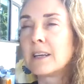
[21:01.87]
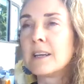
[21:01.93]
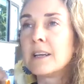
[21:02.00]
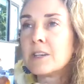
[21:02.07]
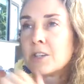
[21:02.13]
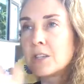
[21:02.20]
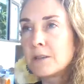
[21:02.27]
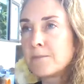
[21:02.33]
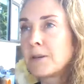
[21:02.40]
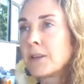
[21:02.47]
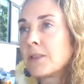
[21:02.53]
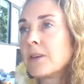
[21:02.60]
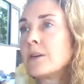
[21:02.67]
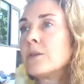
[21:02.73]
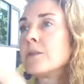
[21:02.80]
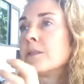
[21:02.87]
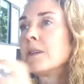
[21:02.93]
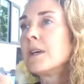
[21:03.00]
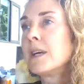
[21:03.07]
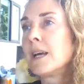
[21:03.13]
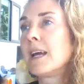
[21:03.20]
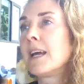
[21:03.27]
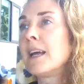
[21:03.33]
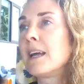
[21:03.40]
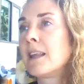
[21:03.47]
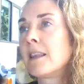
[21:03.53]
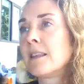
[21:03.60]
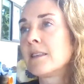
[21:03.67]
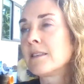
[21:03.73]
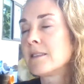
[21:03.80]
and she'd put those
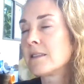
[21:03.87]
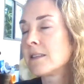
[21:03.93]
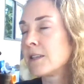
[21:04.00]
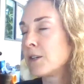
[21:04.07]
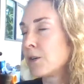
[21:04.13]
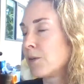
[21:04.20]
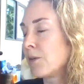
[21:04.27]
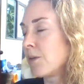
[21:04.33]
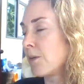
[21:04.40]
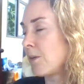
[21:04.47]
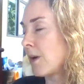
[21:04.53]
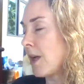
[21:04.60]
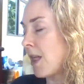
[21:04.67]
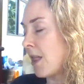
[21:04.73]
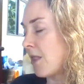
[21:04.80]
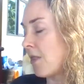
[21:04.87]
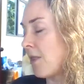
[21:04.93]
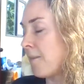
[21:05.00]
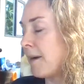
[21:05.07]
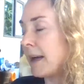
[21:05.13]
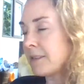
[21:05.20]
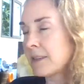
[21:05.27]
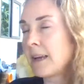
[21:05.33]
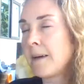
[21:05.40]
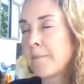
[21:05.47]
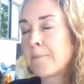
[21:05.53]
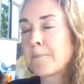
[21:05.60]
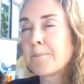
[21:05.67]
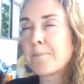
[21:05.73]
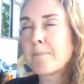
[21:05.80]
into the basket.
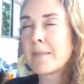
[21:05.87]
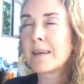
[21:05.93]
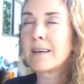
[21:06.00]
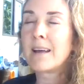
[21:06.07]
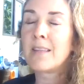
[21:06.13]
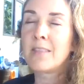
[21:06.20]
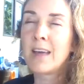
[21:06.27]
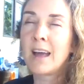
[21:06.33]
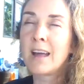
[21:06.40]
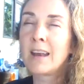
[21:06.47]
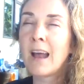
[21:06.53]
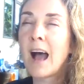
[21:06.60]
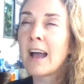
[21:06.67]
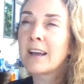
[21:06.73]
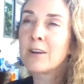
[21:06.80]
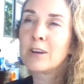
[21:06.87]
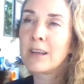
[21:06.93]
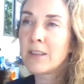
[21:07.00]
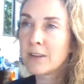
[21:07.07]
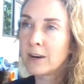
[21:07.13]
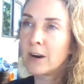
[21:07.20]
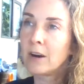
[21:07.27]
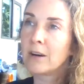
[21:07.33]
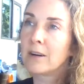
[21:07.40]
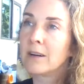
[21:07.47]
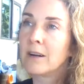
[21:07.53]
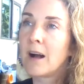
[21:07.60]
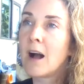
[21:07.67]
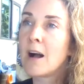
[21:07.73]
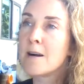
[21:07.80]
And then I could either
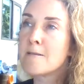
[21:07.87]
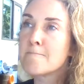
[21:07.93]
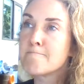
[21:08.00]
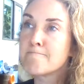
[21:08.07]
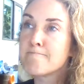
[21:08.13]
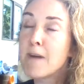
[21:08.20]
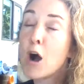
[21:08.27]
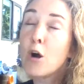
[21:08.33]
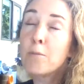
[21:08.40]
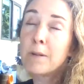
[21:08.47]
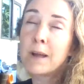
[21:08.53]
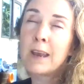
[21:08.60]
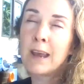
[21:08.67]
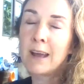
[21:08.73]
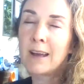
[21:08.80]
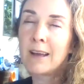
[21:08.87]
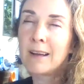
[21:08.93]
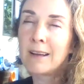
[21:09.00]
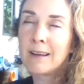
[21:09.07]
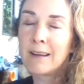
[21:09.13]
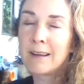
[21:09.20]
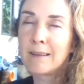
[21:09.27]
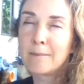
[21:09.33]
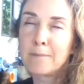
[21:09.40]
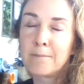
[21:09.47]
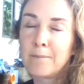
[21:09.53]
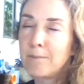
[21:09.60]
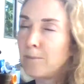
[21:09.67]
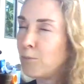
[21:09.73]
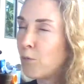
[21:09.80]
open it
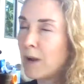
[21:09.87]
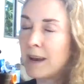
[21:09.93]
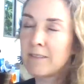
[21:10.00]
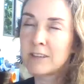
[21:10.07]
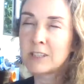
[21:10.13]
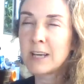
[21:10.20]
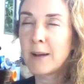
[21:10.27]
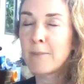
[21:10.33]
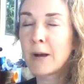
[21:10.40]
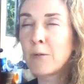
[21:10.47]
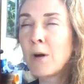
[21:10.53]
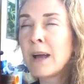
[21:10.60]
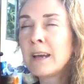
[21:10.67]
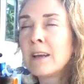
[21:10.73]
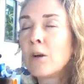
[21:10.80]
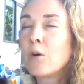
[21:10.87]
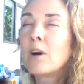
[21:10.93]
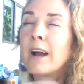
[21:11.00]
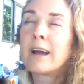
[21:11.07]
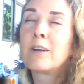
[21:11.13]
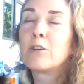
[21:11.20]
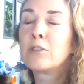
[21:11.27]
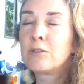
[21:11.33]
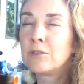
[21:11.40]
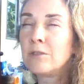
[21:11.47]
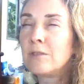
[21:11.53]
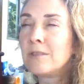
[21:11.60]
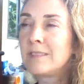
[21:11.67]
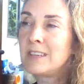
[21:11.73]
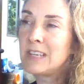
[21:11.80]
whatever time I wanted, or
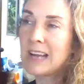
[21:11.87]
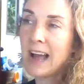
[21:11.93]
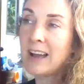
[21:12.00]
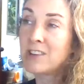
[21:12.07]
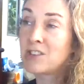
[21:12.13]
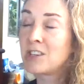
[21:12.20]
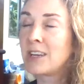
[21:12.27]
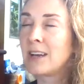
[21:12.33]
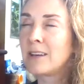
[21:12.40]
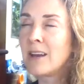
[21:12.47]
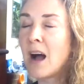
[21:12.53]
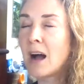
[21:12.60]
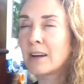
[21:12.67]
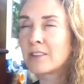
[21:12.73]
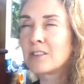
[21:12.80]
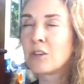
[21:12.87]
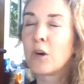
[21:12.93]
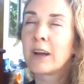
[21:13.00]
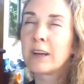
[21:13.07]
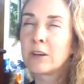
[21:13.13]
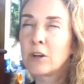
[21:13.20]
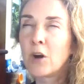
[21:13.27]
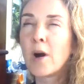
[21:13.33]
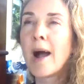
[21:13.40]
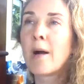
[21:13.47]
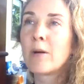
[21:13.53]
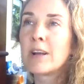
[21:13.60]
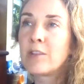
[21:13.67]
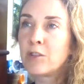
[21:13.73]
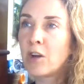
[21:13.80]
she had knocked, so I could go
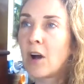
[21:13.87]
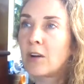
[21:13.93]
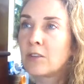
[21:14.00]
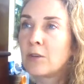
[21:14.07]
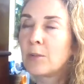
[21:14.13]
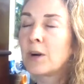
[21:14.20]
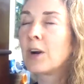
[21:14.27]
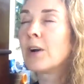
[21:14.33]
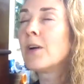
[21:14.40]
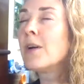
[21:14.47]
out and talk to her.